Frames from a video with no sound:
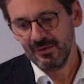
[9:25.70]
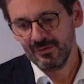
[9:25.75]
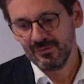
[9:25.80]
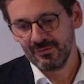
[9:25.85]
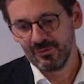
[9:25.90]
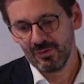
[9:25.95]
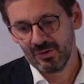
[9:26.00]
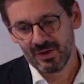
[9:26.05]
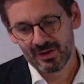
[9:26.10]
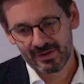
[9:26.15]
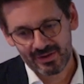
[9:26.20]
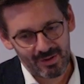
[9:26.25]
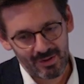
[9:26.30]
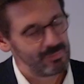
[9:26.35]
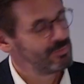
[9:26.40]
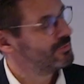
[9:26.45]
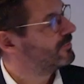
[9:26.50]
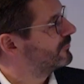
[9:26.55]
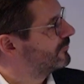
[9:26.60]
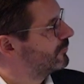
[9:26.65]
So a
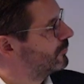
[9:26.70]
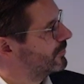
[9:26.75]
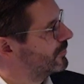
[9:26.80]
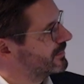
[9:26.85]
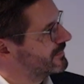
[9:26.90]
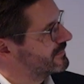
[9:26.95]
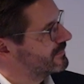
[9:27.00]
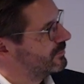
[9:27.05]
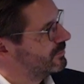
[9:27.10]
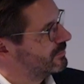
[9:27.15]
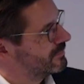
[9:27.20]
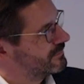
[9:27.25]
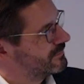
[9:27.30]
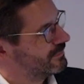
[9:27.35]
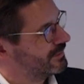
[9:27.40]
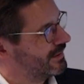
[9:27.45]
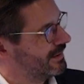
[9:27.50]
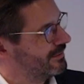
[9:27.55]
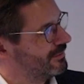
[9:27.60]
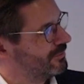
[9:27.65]
couple of words
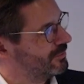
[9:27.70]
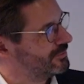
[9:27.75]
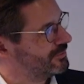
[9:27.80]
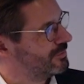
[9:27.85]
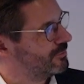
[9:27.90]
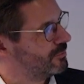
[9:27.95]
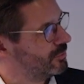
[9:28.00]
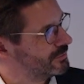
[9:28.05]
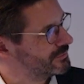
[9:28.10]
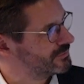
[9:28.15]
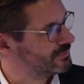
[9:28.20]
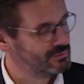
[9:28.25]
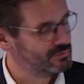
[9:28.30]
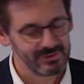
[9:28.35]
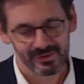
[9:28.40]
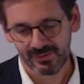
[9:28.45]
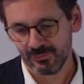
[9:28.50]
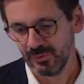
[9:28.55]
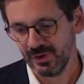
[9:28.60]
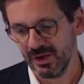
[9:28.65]
also then on the module
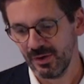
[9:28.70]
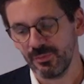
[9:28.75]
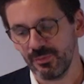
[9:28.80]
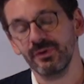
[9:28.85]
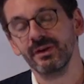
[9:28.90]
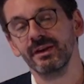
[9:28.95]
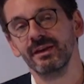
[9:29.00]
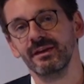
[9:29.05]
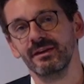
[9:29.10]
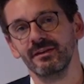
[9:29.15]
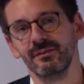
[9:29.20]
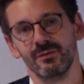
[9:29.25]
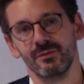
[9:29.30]
that we are bringing,